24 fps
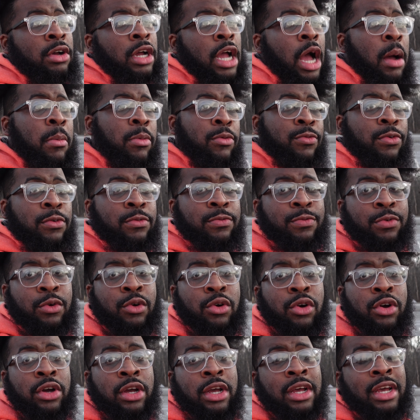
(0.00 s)
coming from
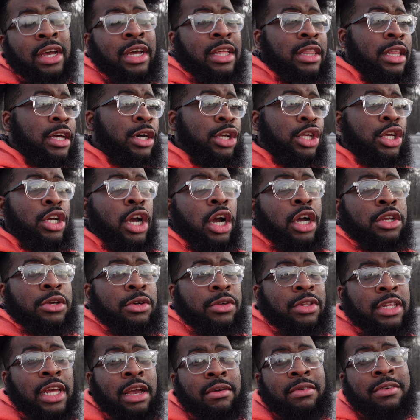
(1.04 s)
Ford, they'll charge you
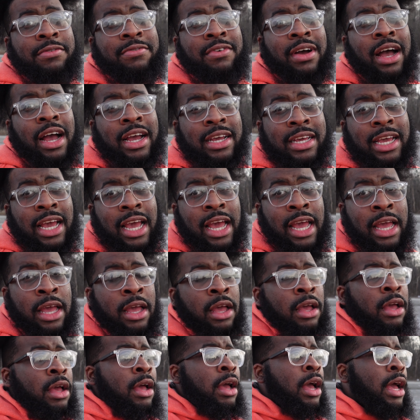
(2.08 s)
$75K,
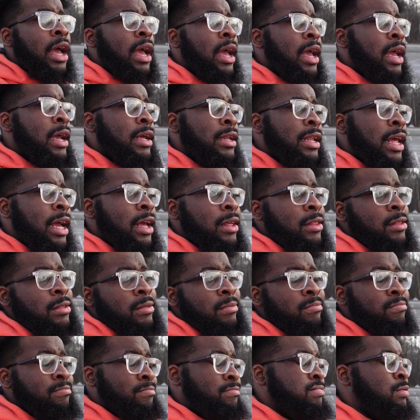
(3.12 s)
and
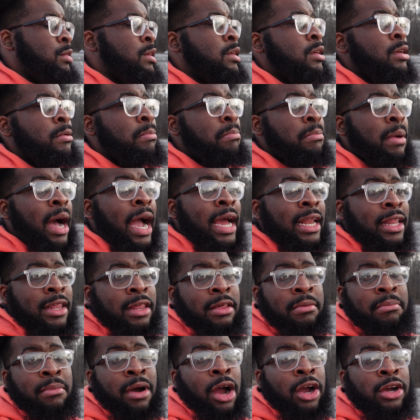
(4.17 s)
that's minus
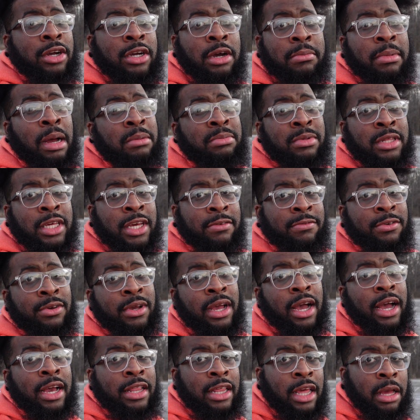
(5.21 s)
in markup. I'm just give you
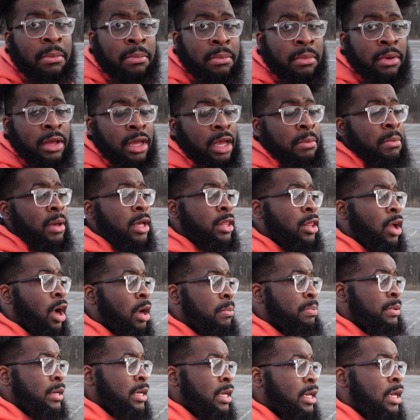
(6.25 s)
guys
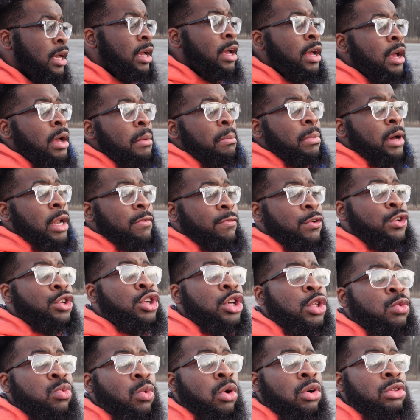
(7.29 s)
MSRP, but if you
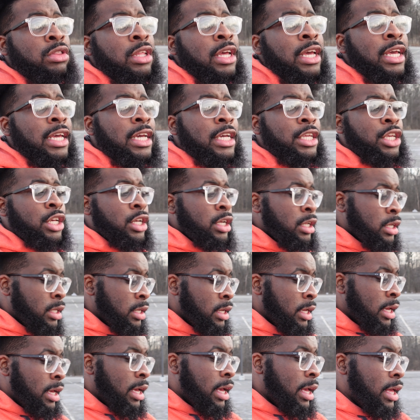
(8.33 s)
just want the engine
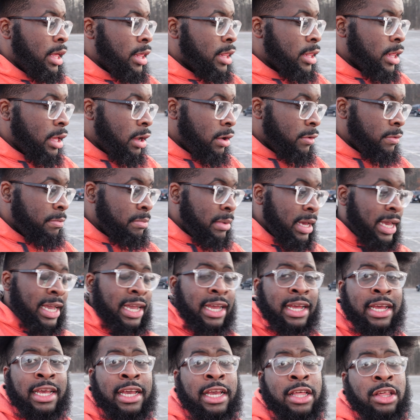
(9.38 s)
itself,
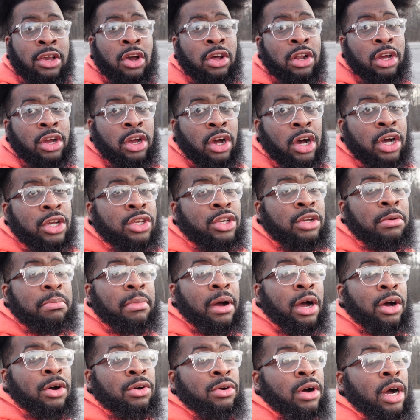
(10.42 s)
man, it's gonna cost you
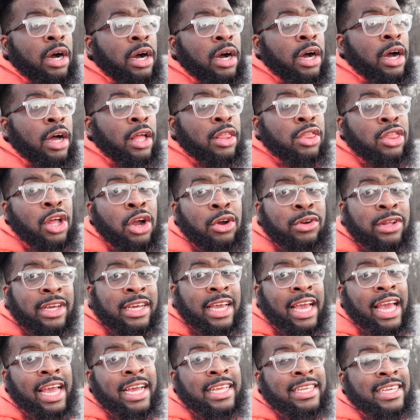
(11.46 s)
about
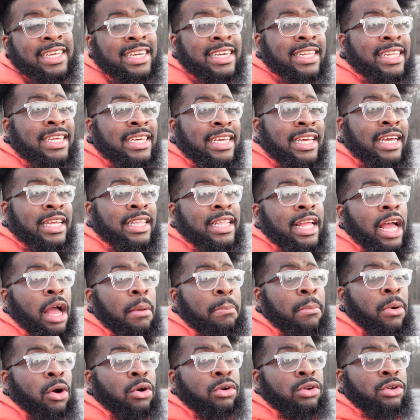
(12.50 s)
$30K just to get that
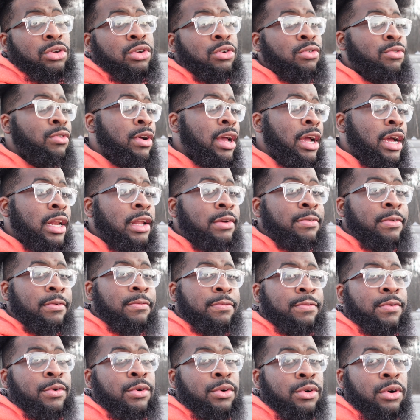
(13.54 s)
motor directly from
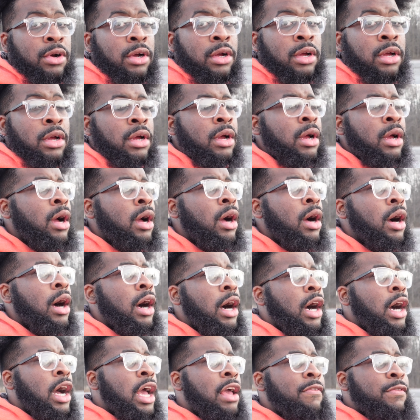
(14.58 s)
Ford.
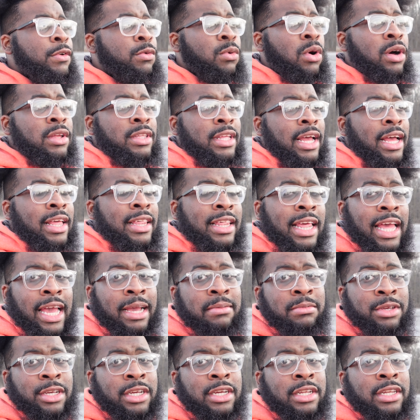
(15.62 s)
If you want that
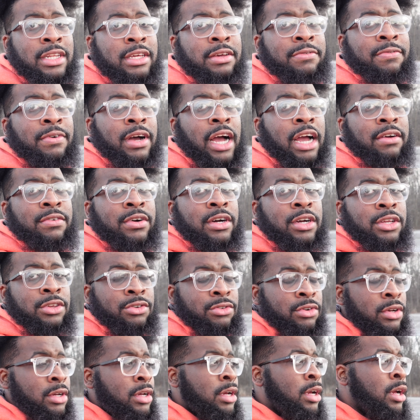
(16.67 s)
same
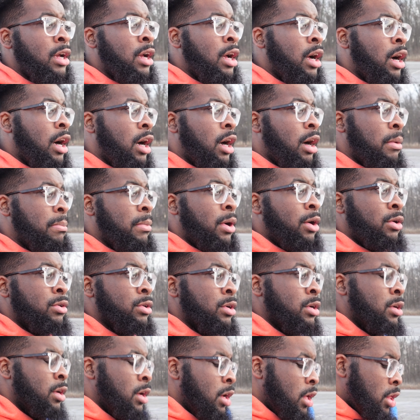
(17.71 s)
GT500
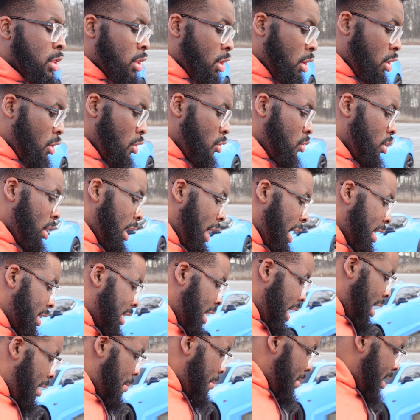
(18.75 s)
motor. So like
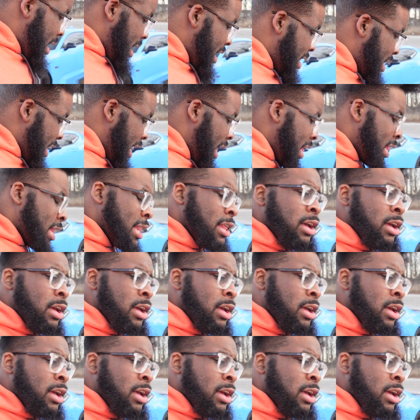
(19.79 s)
that, man, that's